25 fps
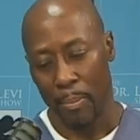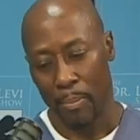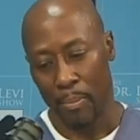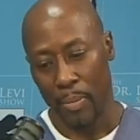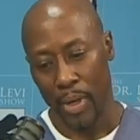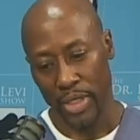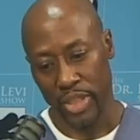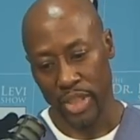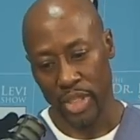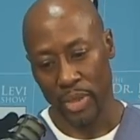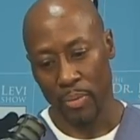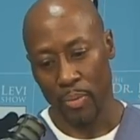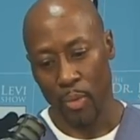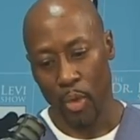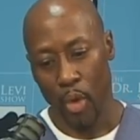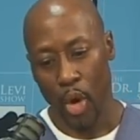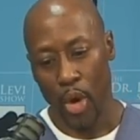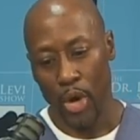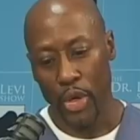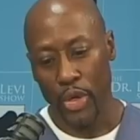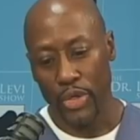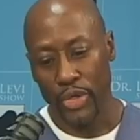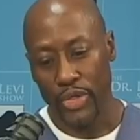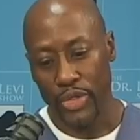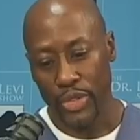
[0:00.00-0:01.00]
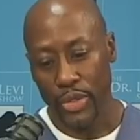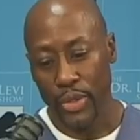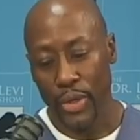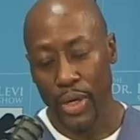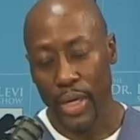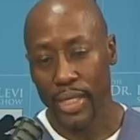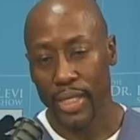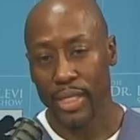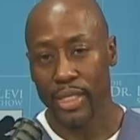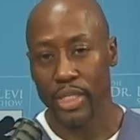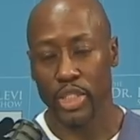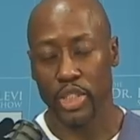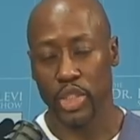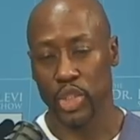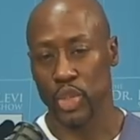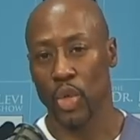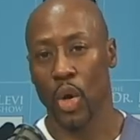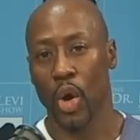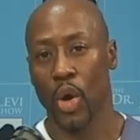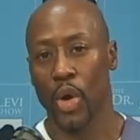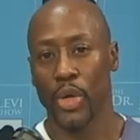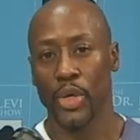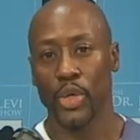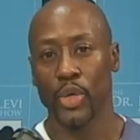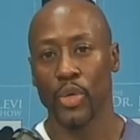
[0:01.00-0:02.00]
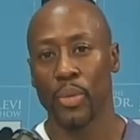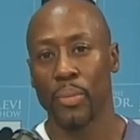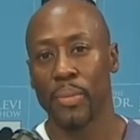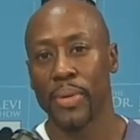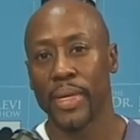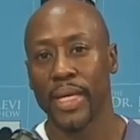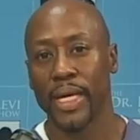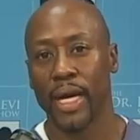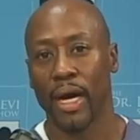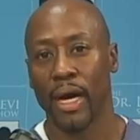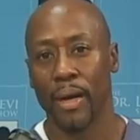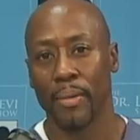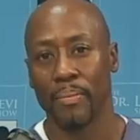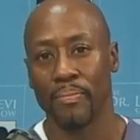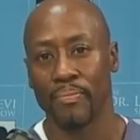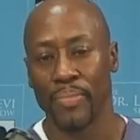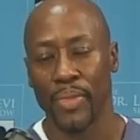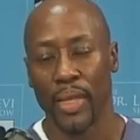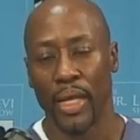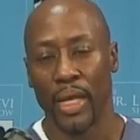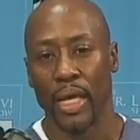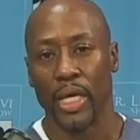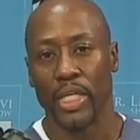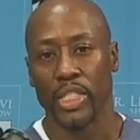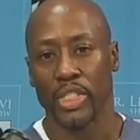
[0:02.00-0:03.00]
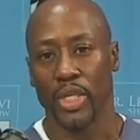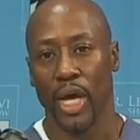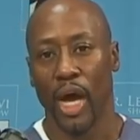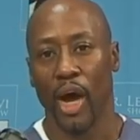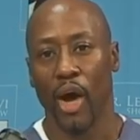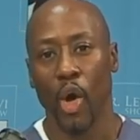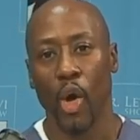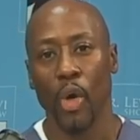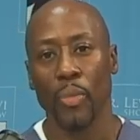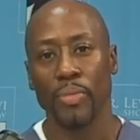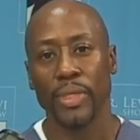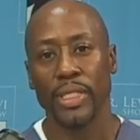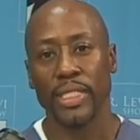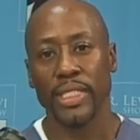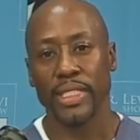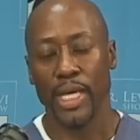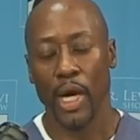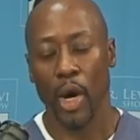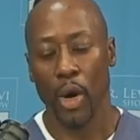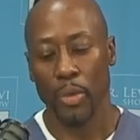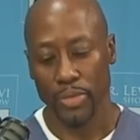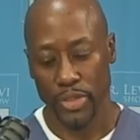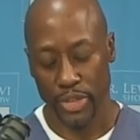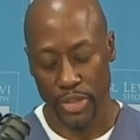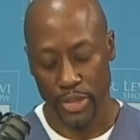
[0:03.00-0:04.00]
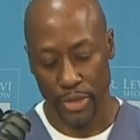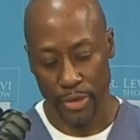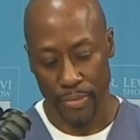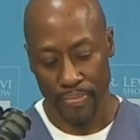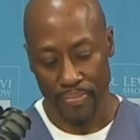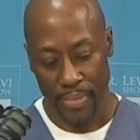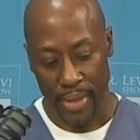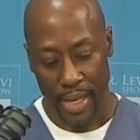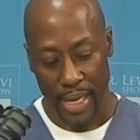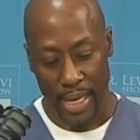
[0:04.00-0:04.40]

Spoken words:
But the more you do it, the stronger you will become. So I hope this helps you.